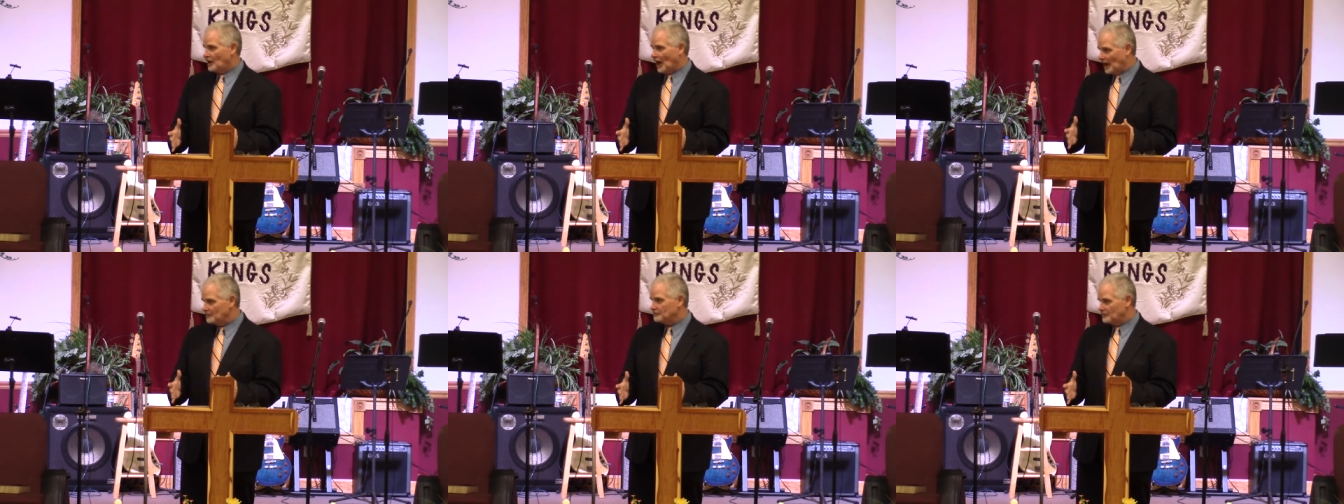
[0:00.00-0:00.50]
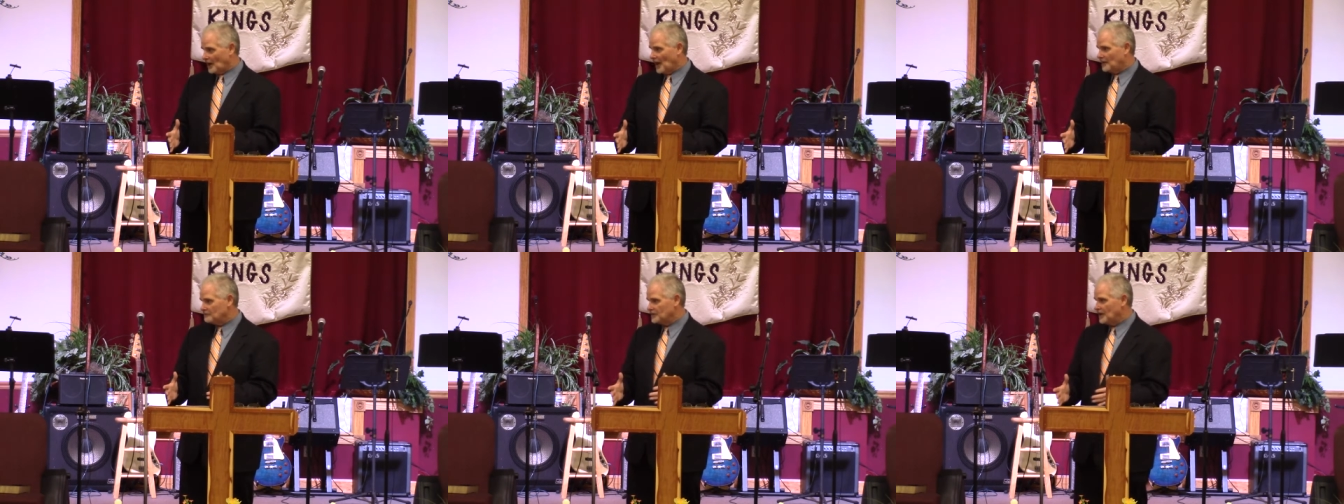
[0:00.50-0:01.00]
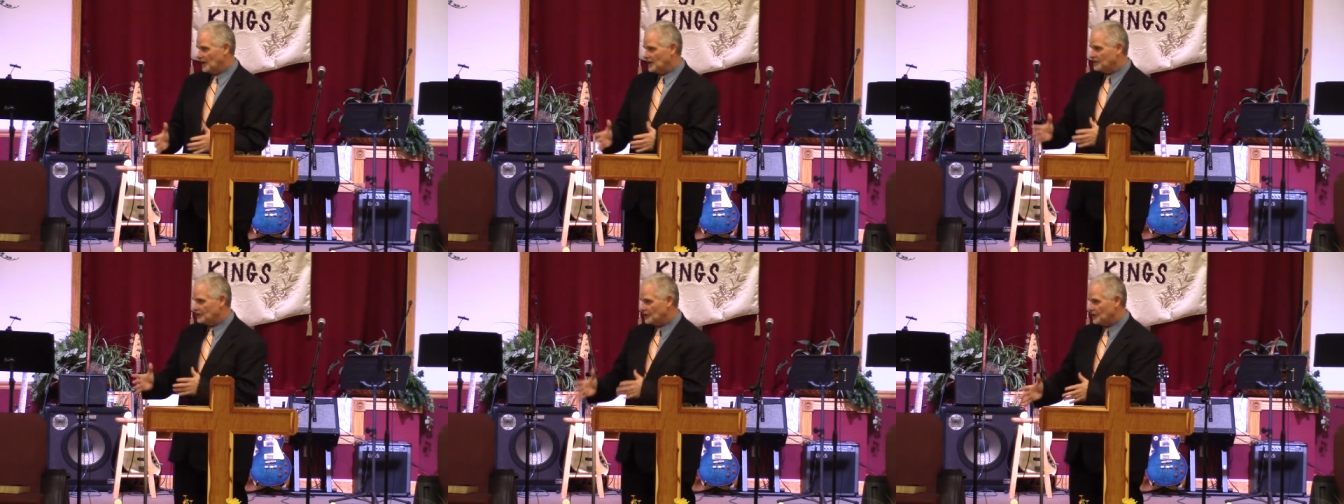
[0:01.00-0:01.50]
I'm I'm
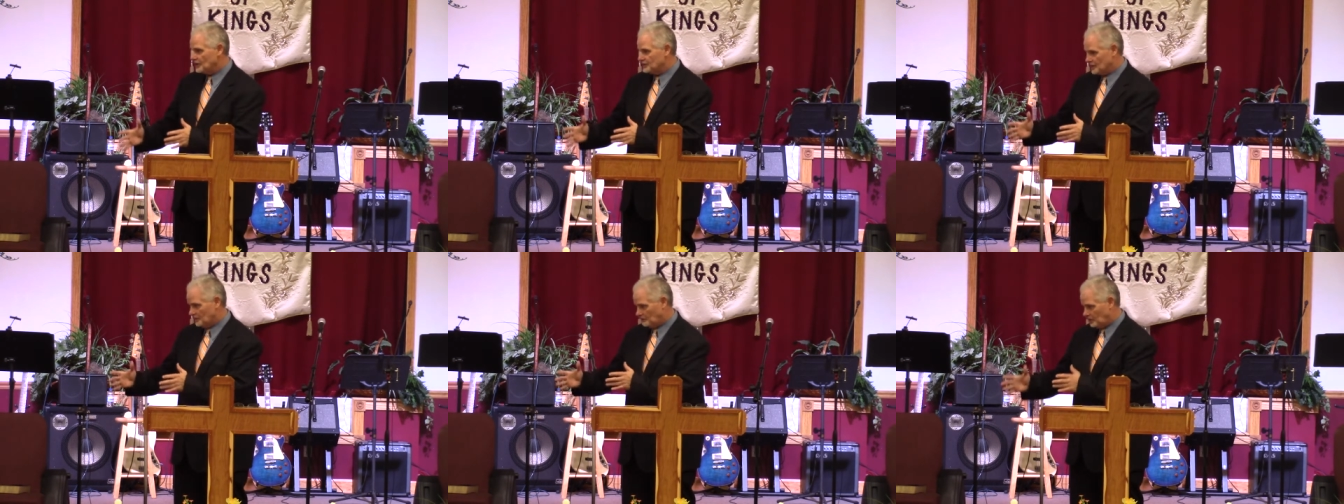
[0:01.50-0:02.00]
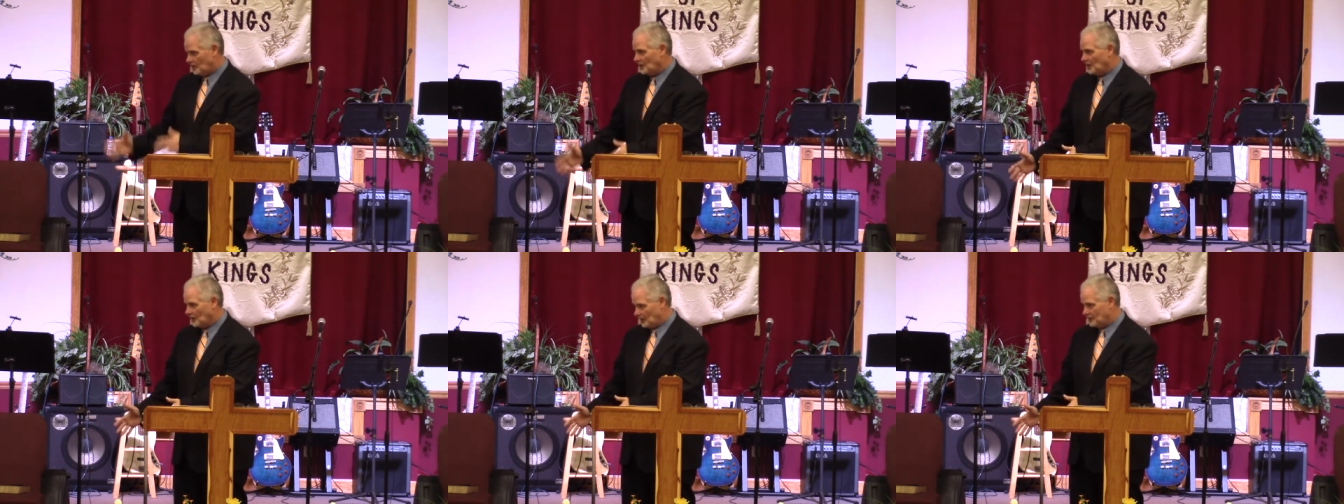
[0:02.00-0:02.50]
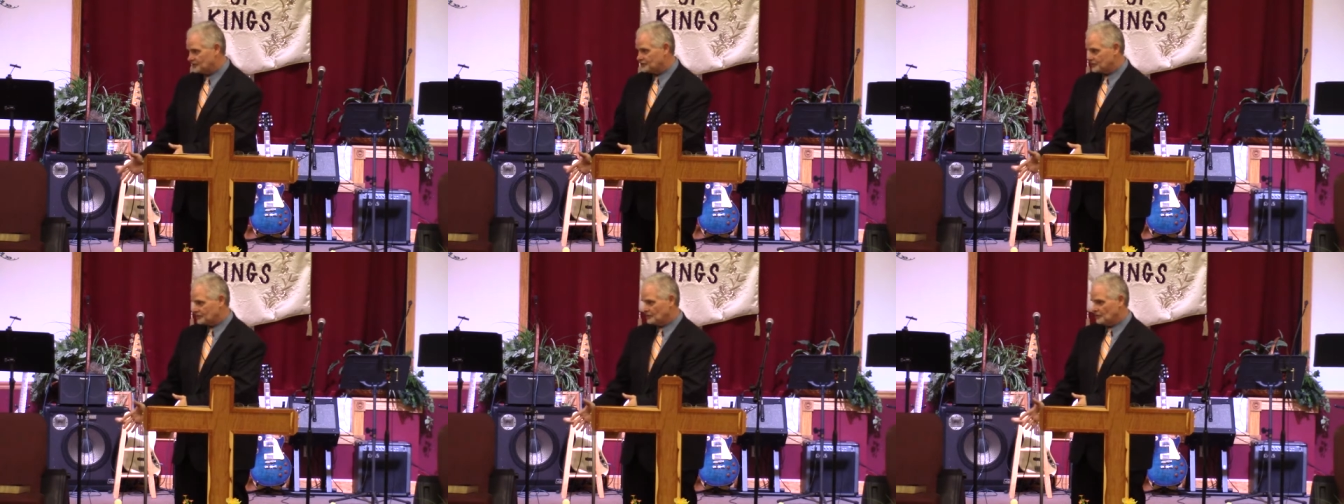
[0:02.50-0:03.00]
getting things in
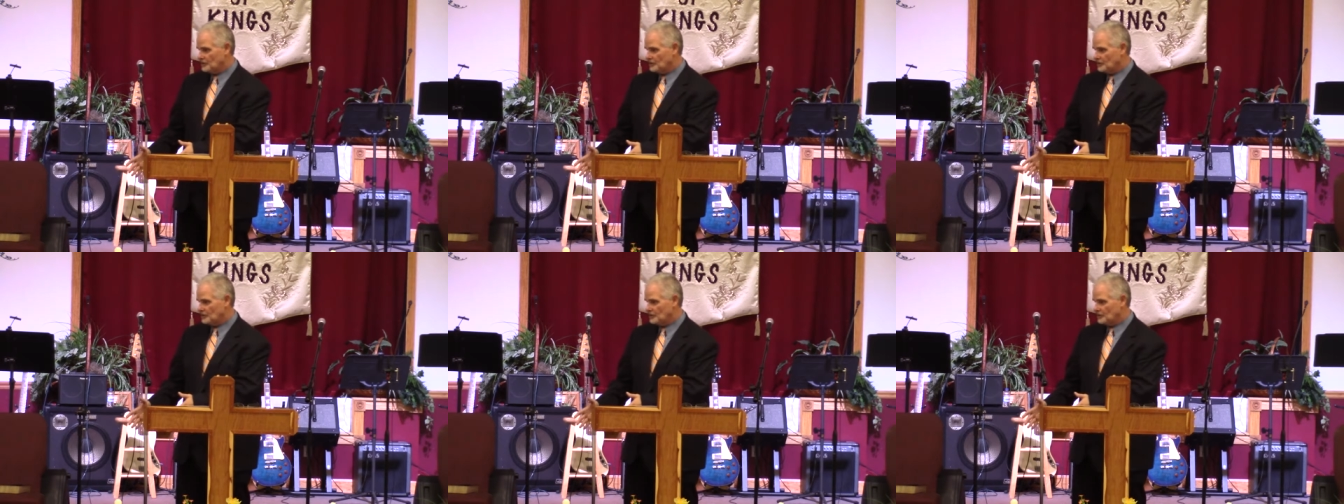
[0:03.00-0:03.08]
place